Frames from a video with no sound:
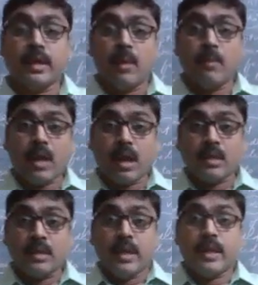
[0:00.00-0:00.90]

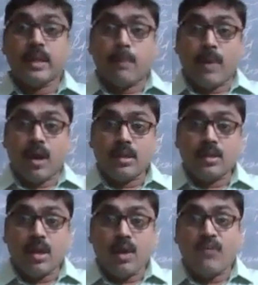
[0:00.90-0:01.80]
Because it is a
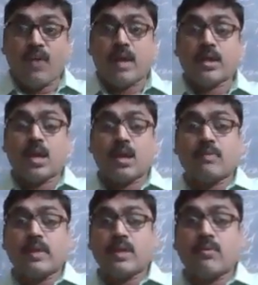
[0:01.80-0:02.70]
part of Article
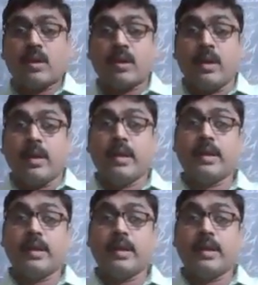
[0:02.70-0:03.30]
21.